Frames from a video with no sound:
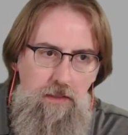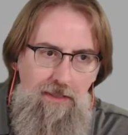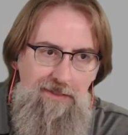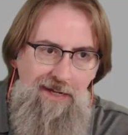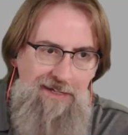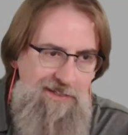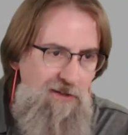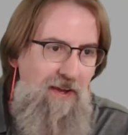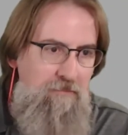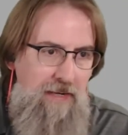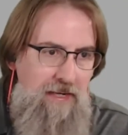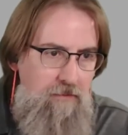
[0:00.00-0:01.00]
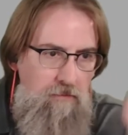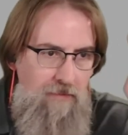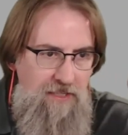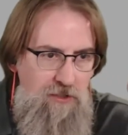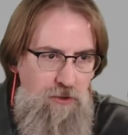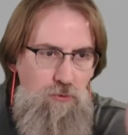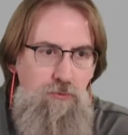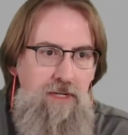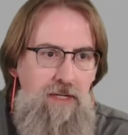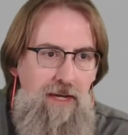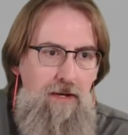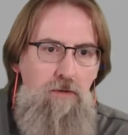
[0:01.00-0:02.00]
still have my student
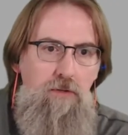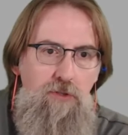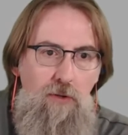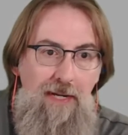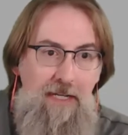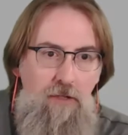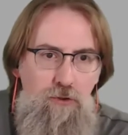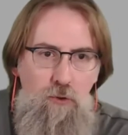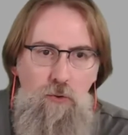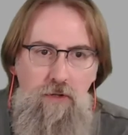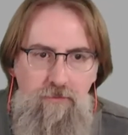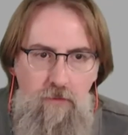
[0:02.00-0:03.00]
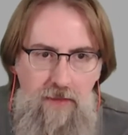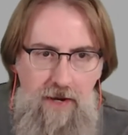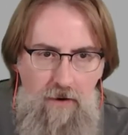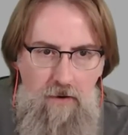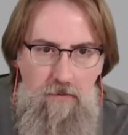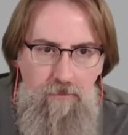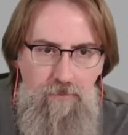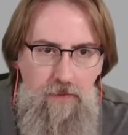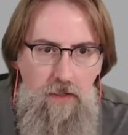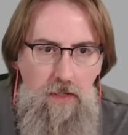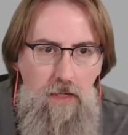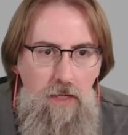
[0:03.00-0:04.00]
account, so I can do it from there.
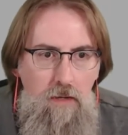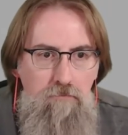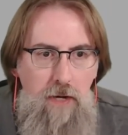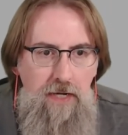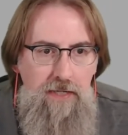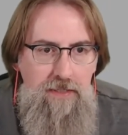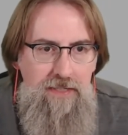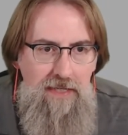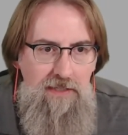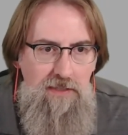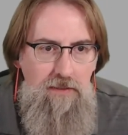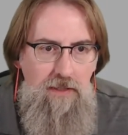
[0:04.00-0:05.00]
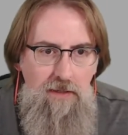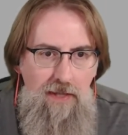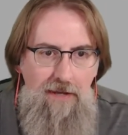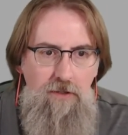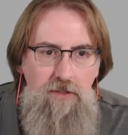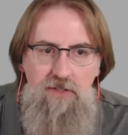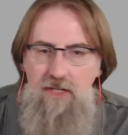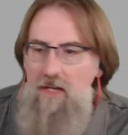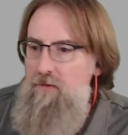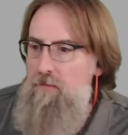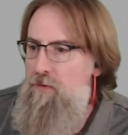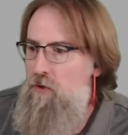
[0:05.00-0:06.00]
But it does allow you to save
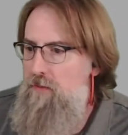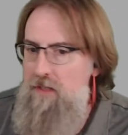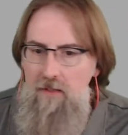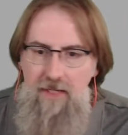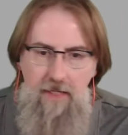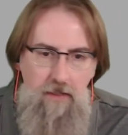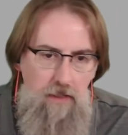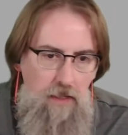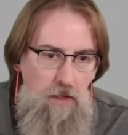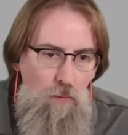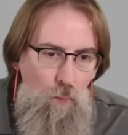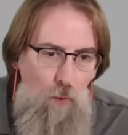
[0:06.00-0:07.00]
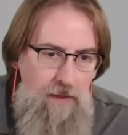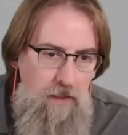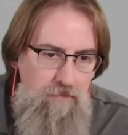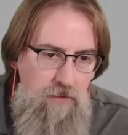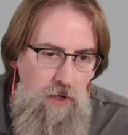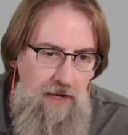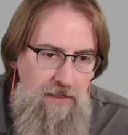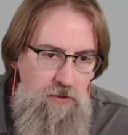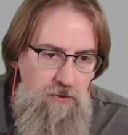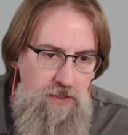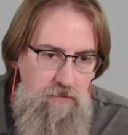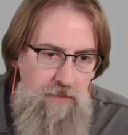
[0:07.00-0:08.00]
it permanently. While I'm not
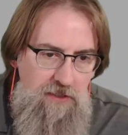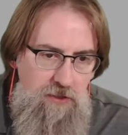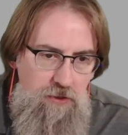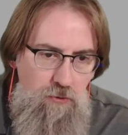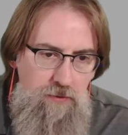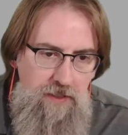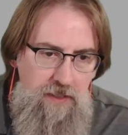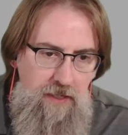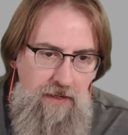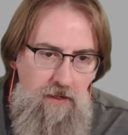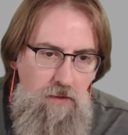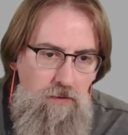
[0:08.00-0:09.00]
using my student account,